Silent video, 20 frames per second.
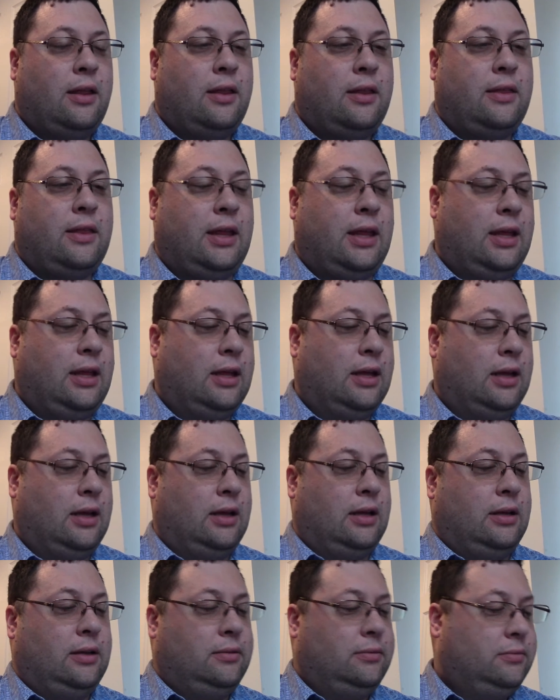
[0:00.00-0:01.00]

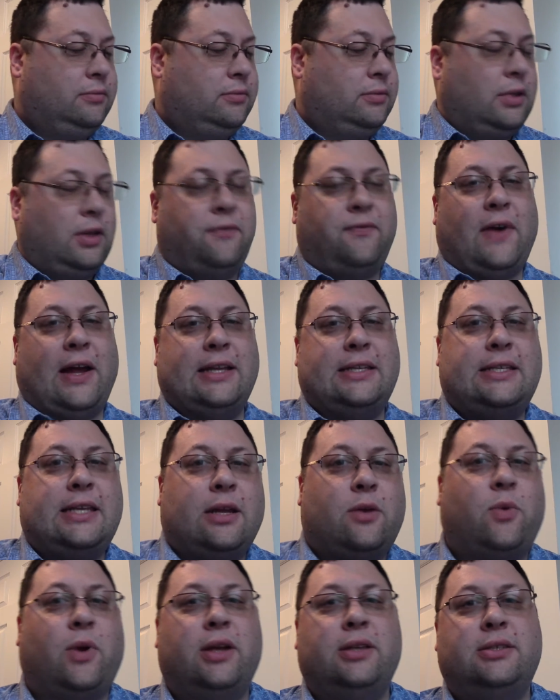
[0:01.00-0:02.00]
The fight
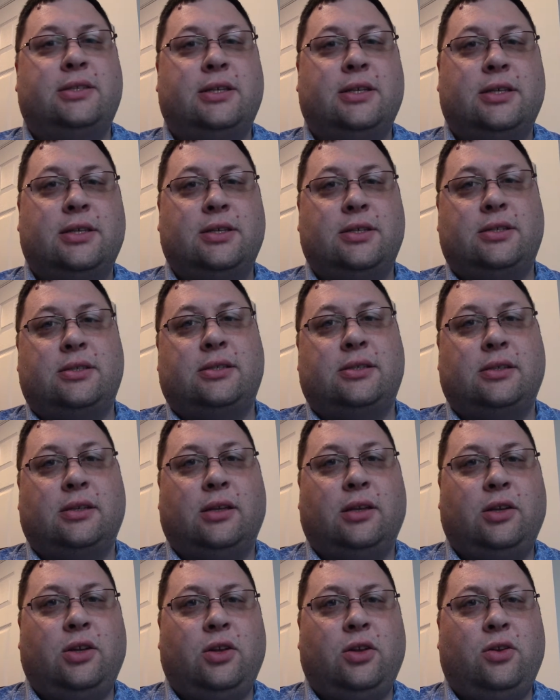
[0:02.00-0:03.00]
sequences,
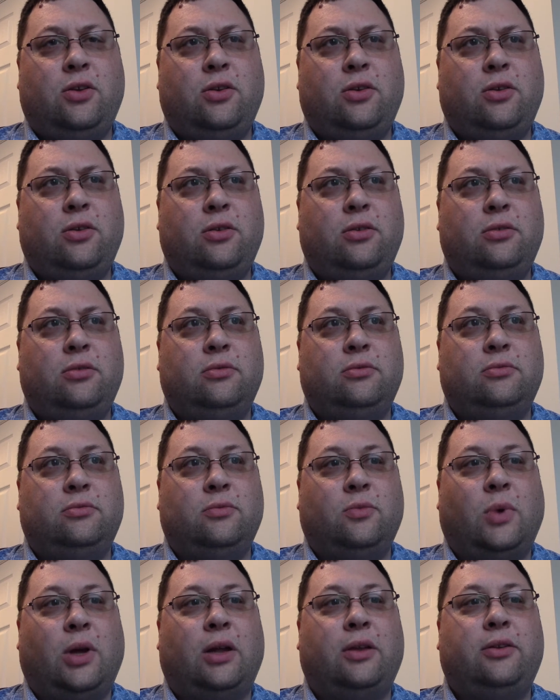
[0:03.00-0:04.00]
you
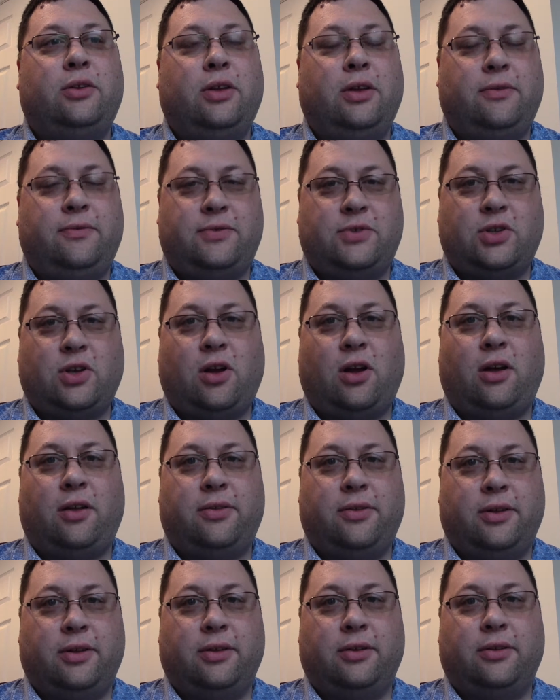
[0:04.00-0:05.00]
saw
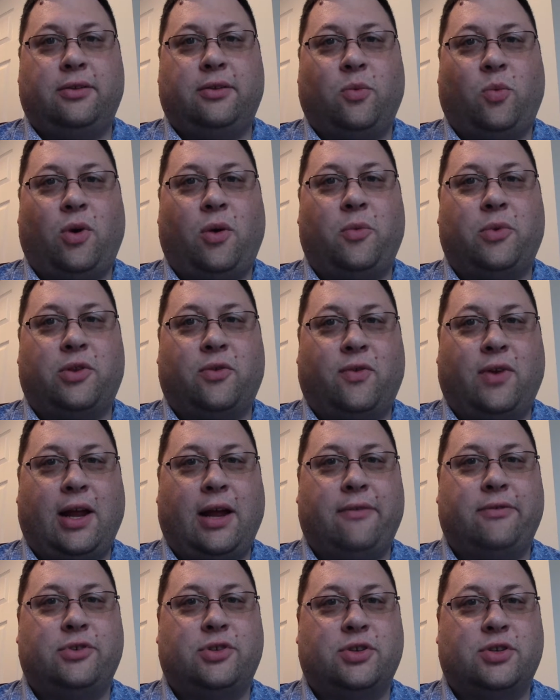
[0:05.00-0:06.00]
the one with the
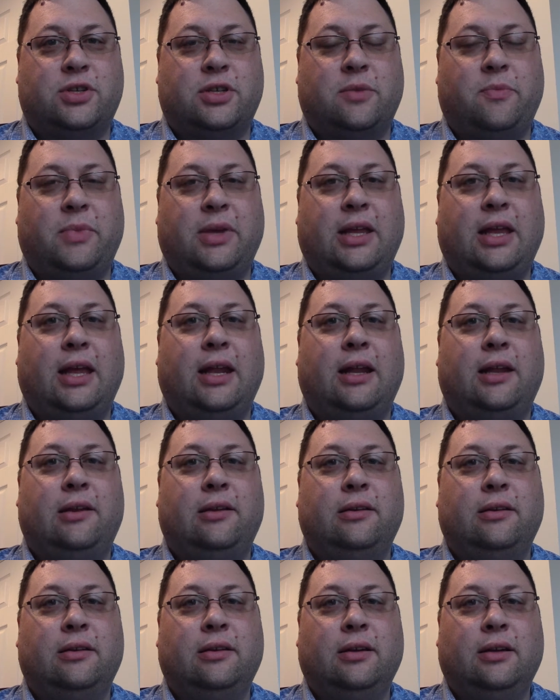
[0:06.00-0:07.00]
Ravengers in the
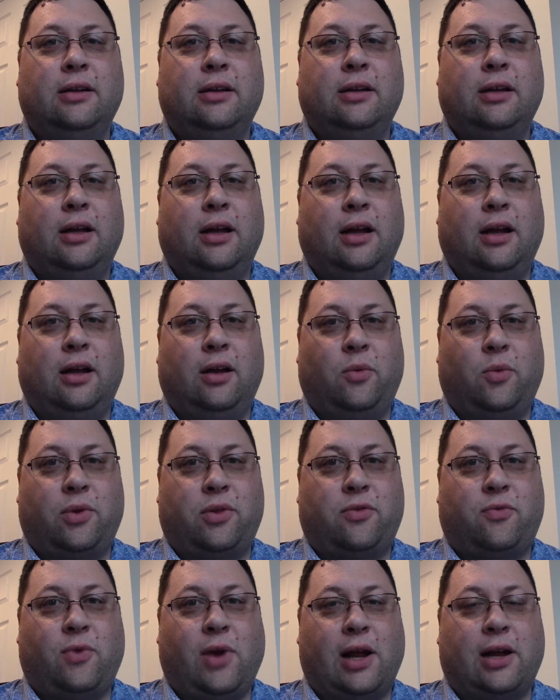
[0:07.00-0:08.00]
beginning
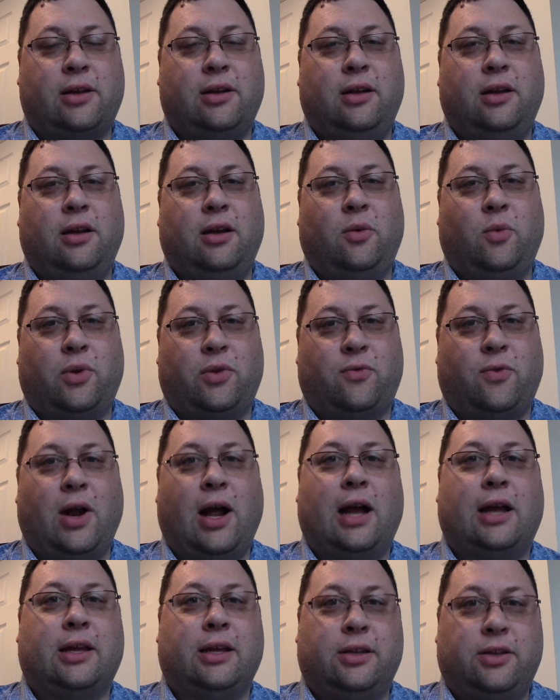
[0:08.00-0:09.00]
with
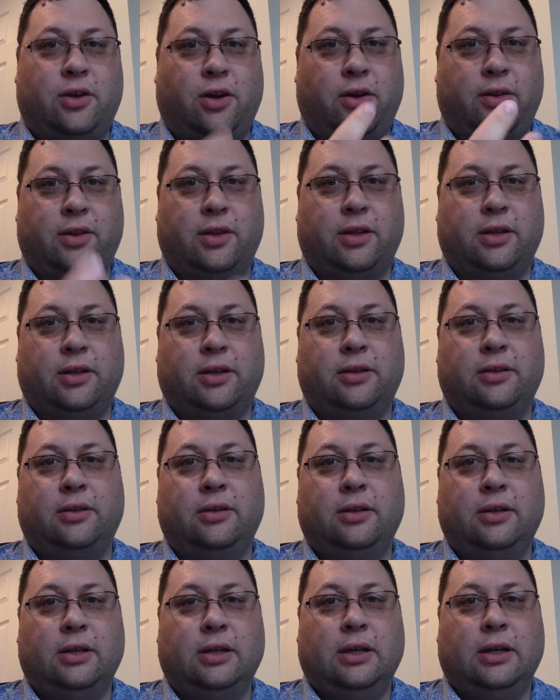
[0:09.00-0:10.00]
Rocket during the
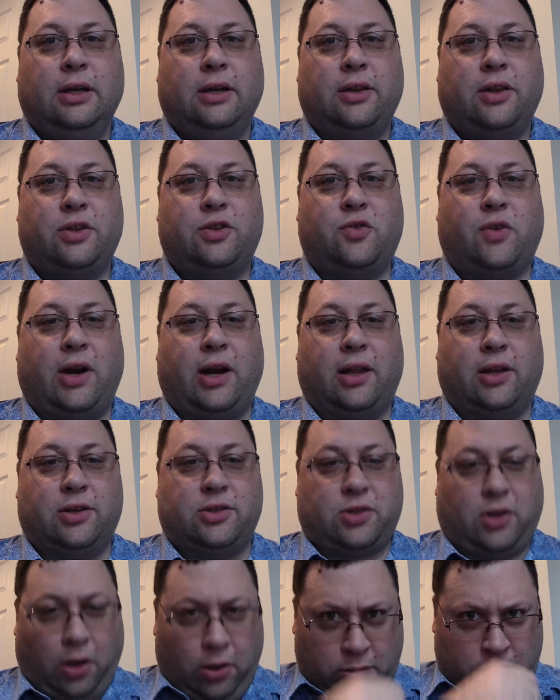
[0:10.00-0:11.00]

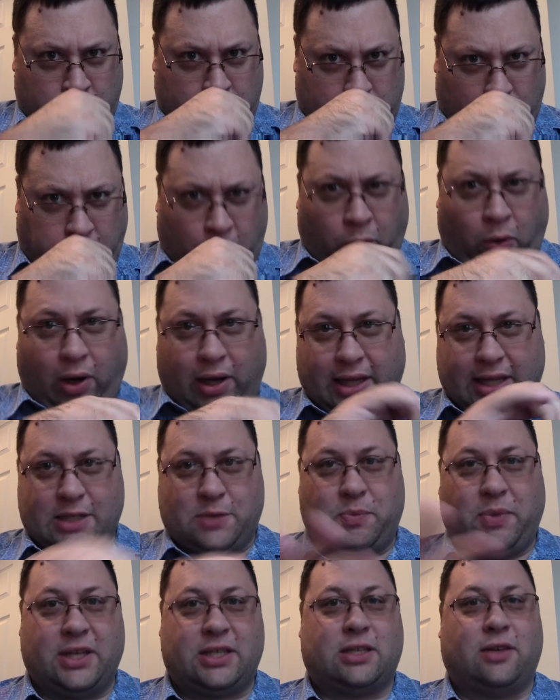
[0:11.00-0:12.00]
trailers, or at
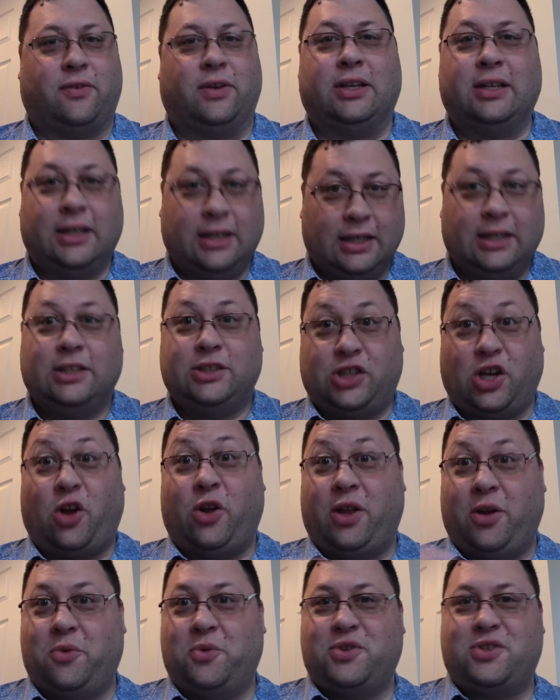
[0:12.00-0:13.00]
least bits of it.
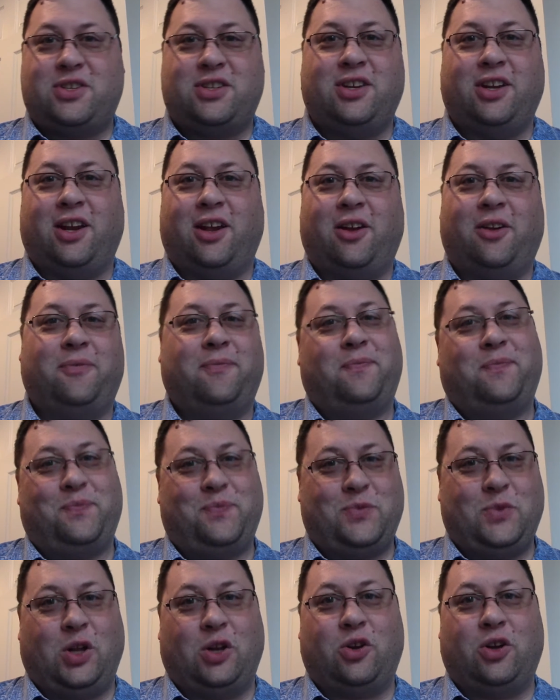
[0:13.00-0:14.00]
So it was a
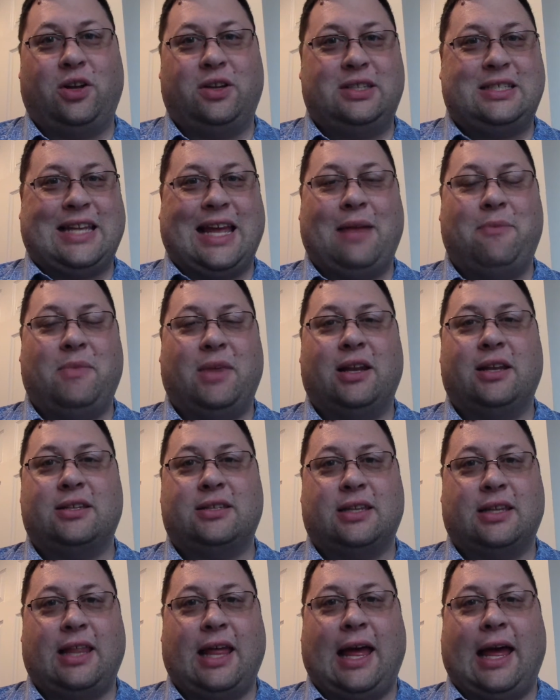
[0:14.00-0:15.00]
good 10
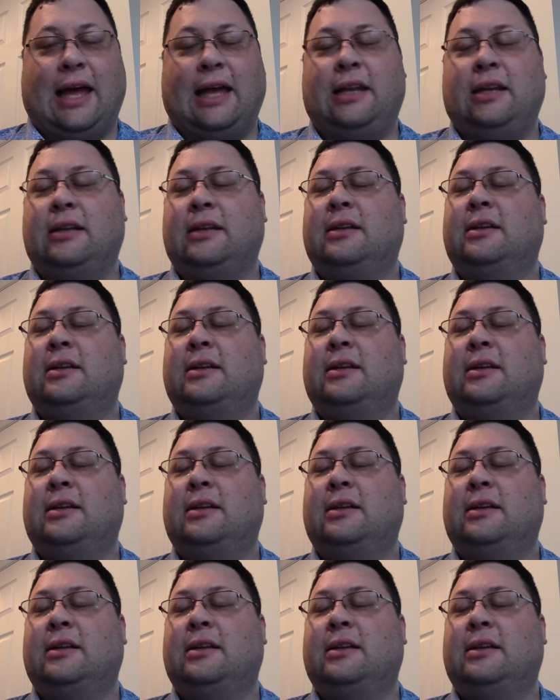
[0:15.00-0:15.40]
minutes of that.